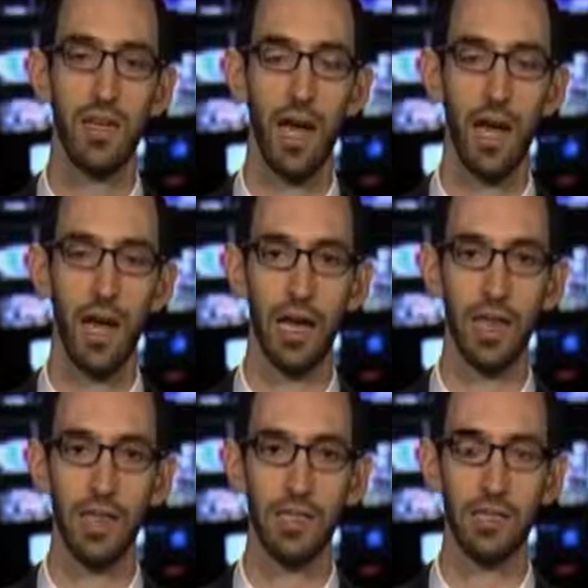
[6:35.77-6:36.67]
uh,
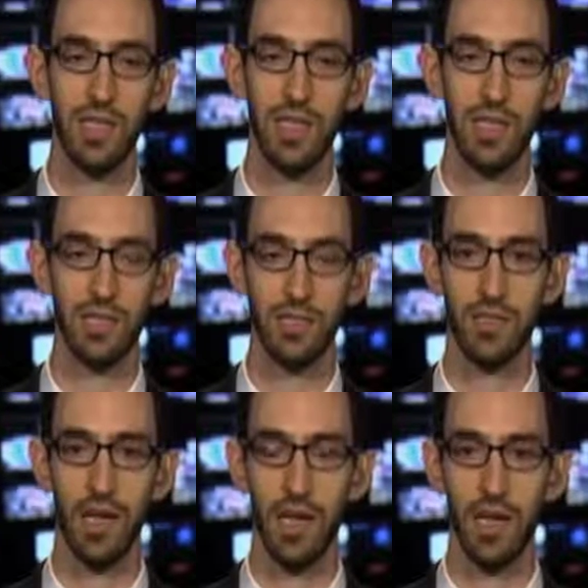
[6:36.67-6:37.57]
in its, in its
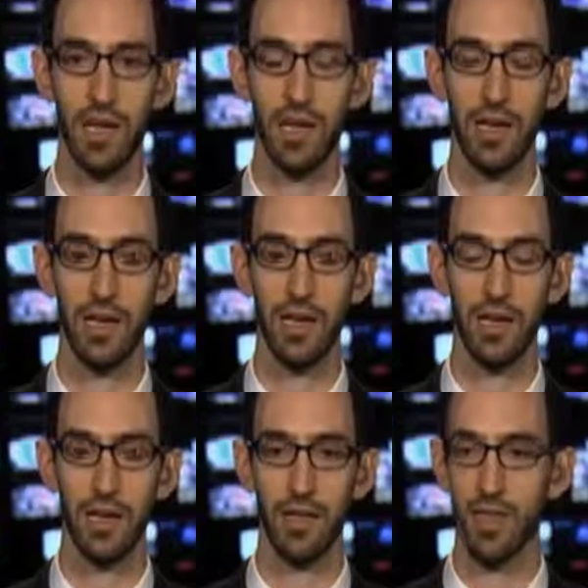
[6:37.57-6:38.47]
uh,
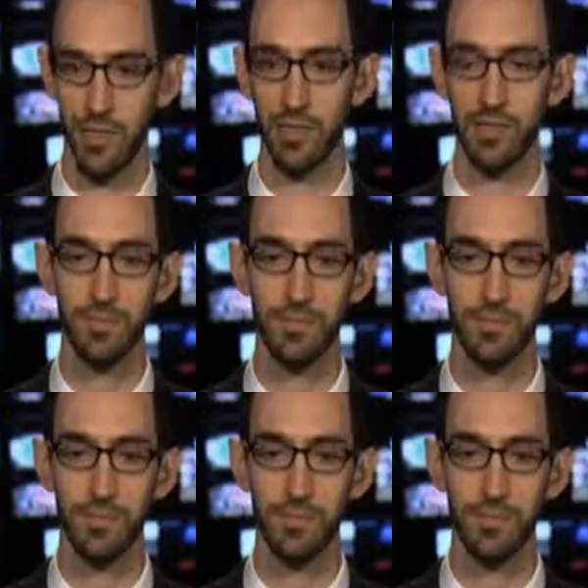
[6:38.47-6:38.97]
allegiance.